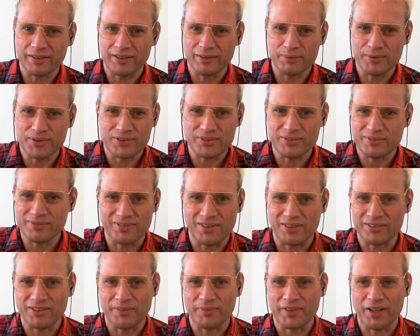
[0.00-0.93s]
It was
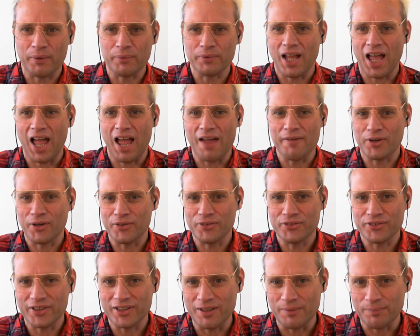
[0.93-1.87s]
not something I would ever
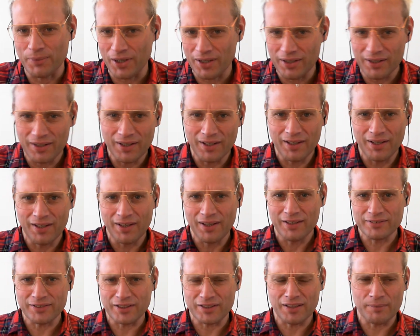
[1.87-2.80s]
consider, but
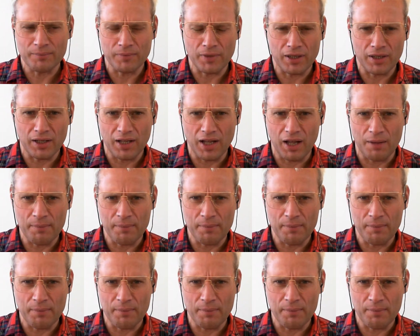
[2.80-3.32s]
suddenly I'm like,